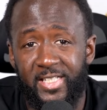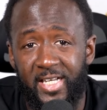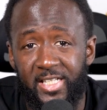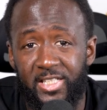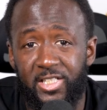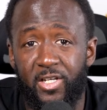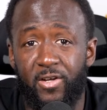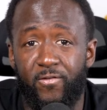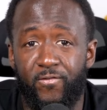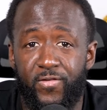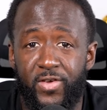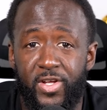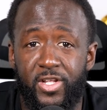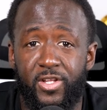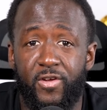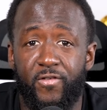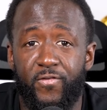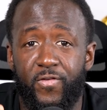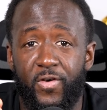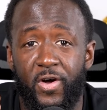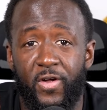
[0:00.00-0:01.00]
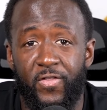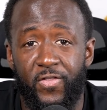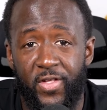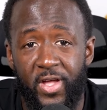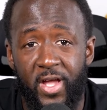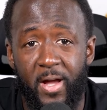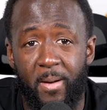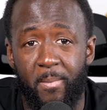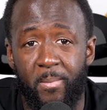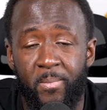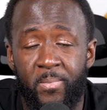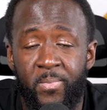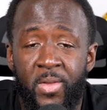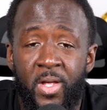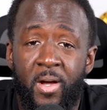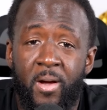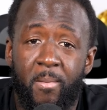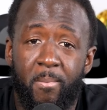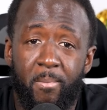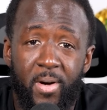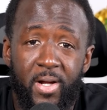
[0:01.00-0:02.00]
that's convenient for them.
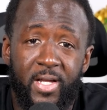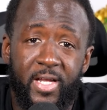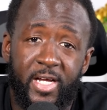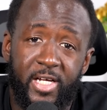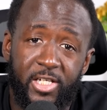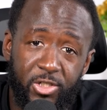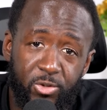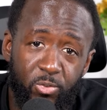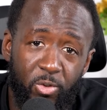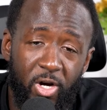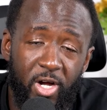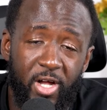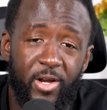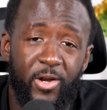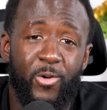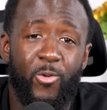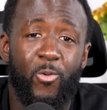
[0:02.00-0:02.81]
But guess what?